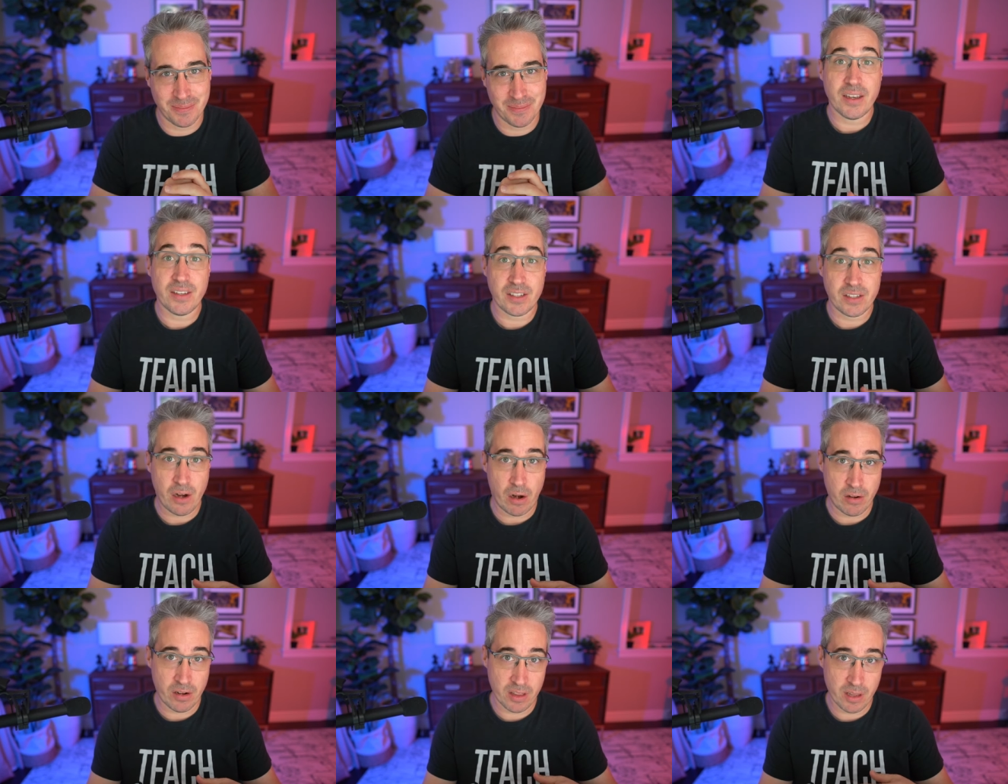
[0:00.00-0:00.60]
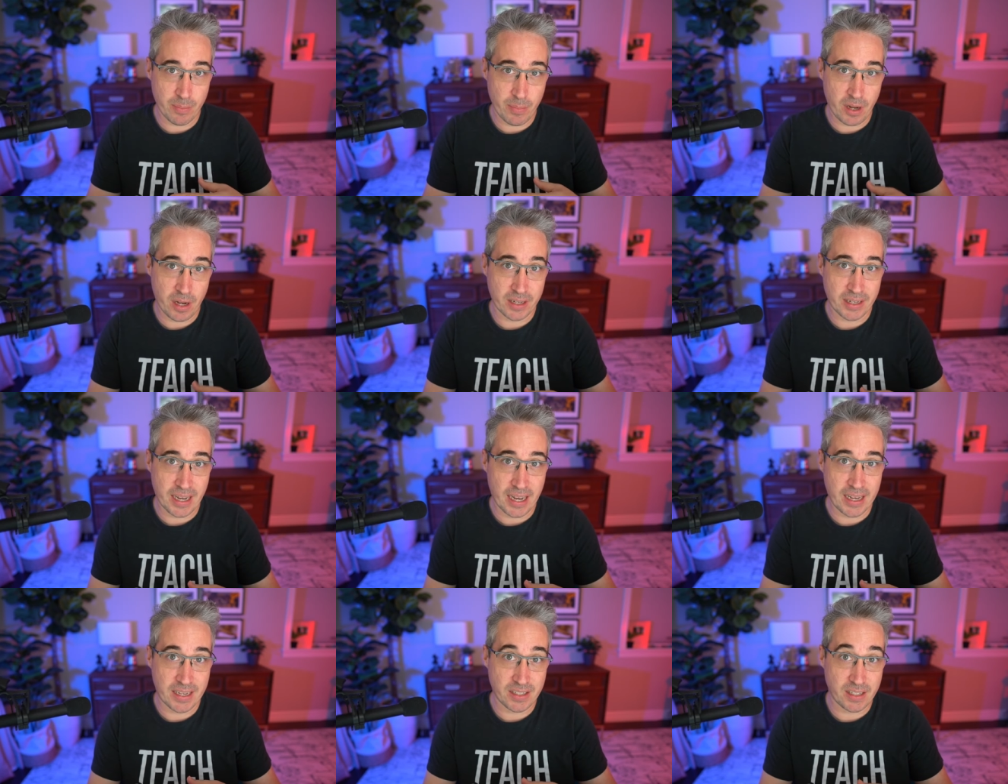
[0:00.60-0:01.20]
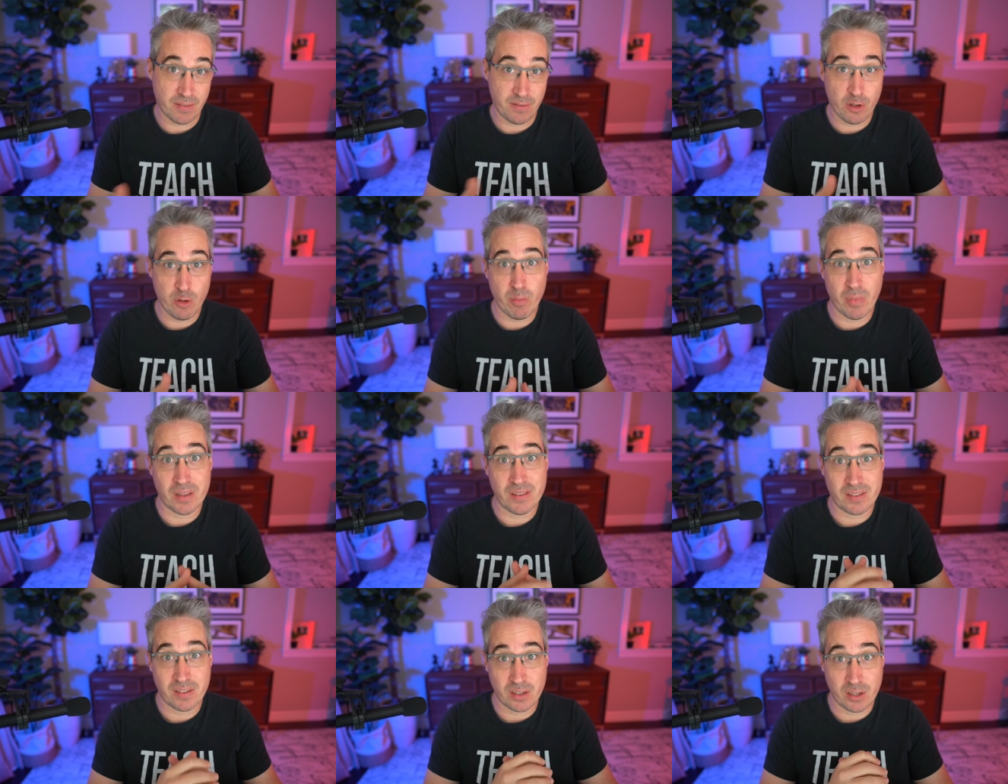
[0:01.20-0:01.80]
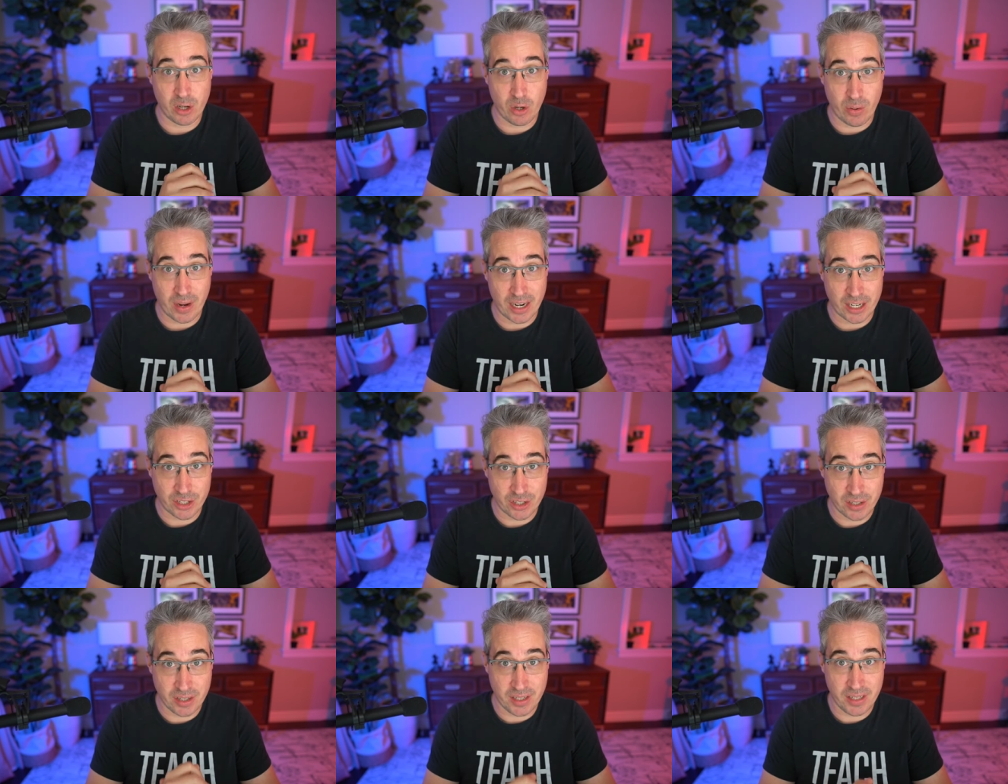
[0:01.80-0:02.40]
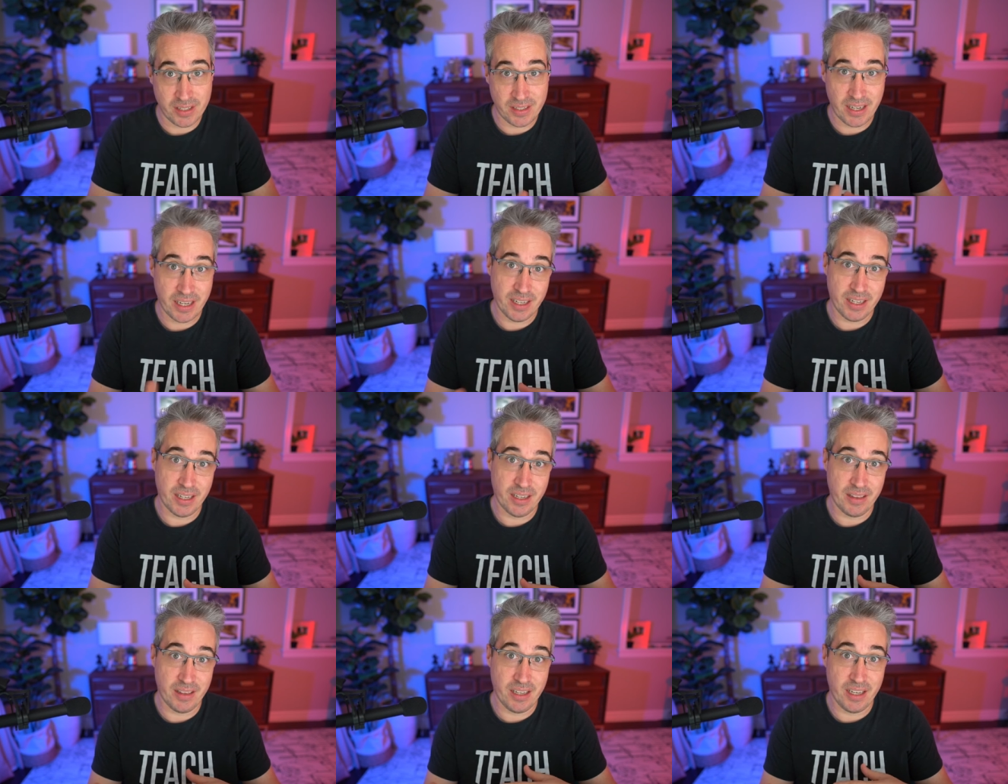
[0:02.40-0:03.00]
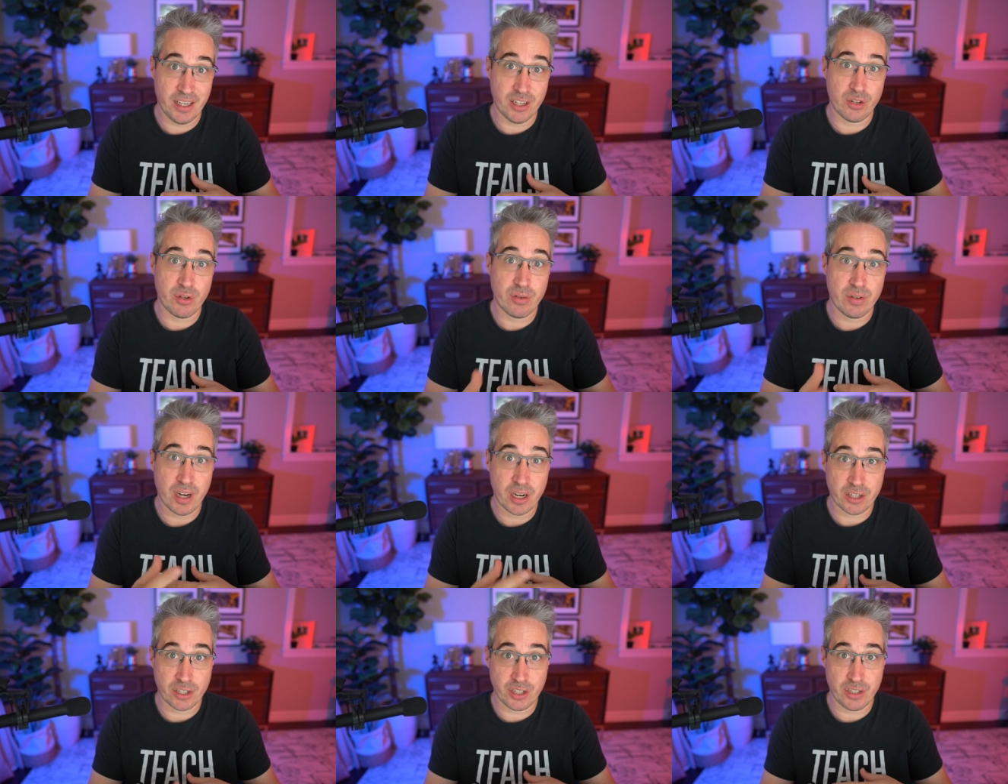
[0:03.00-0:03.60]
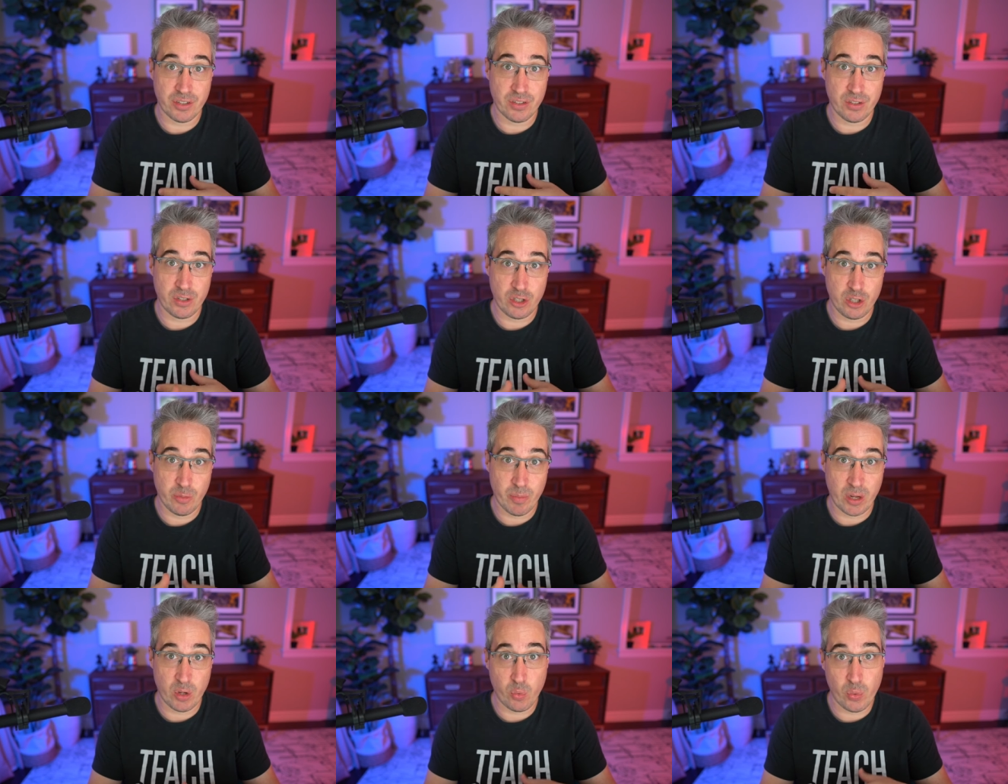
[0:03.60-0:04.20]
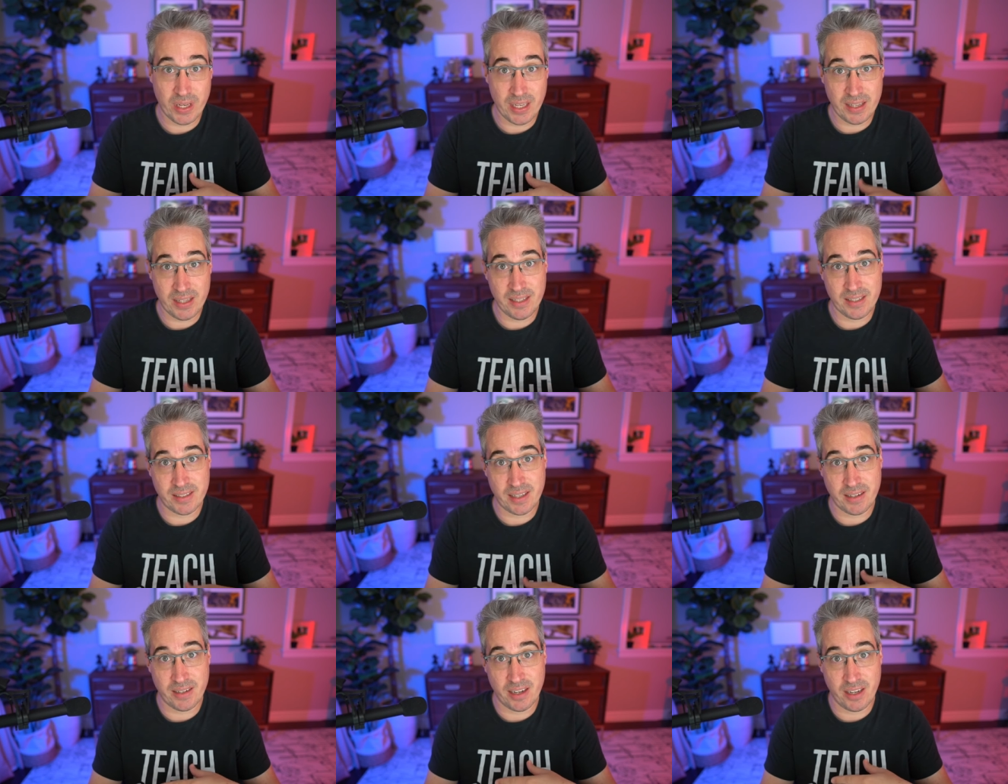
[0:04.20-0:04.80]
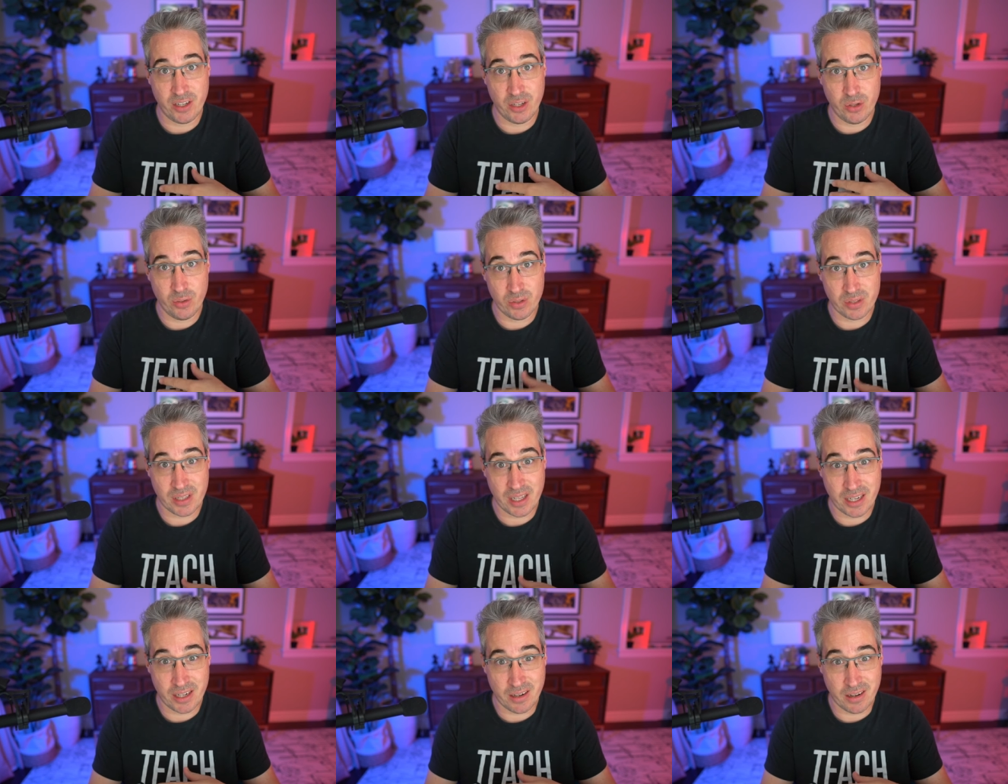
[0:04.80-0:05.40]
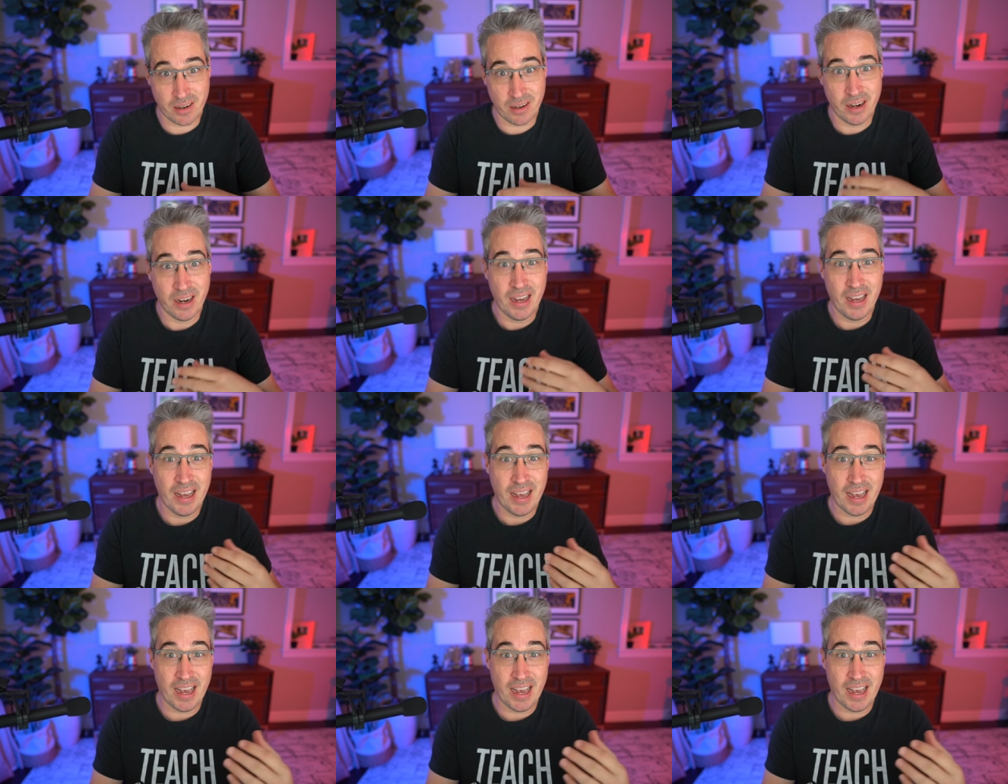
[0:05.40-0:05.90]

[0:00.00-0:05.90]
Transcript: I started the podcast a few months ago, actually, taking the introductions to my weekly Sunday newsletter